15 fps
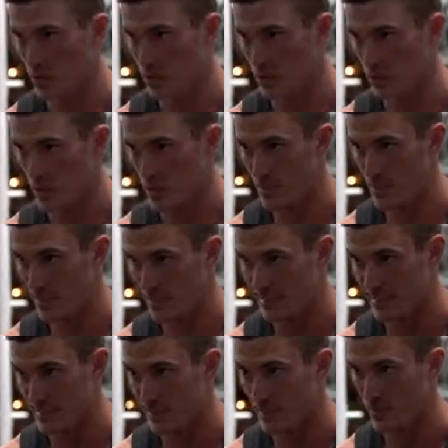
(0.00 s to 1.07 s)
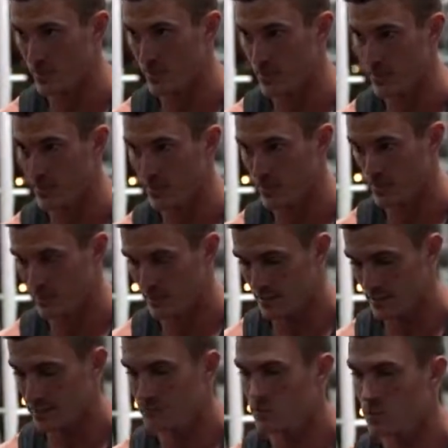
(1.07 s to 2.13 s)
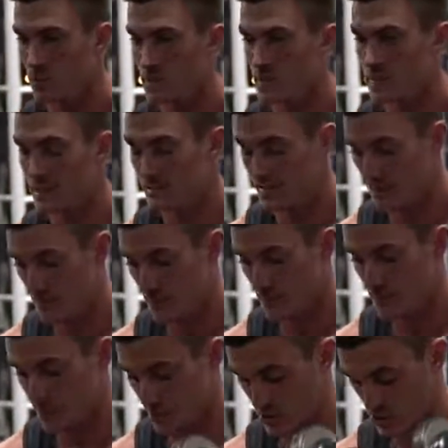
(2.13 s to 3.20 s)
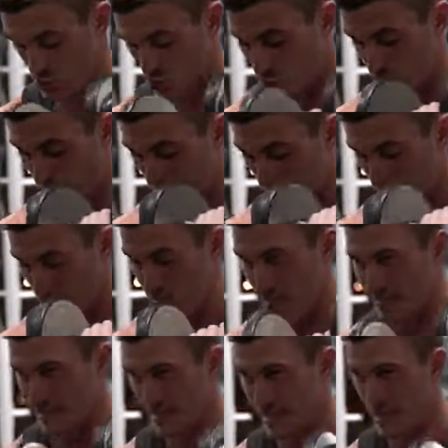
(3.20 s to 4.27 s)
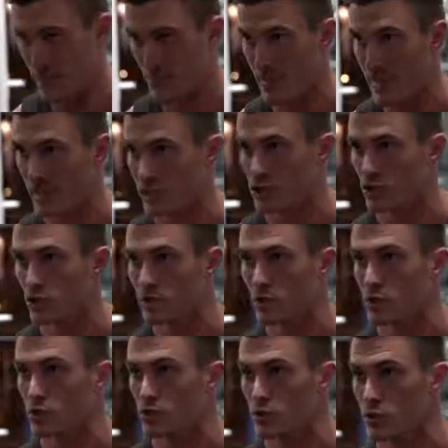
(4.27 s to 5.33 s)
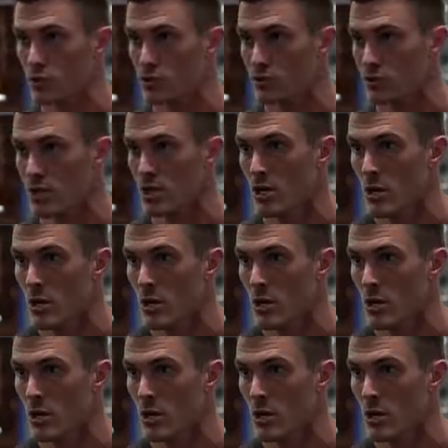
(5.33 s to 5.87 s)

it on the way back down, squeezing it up, controlling it on the way back down, making sure that those shoulders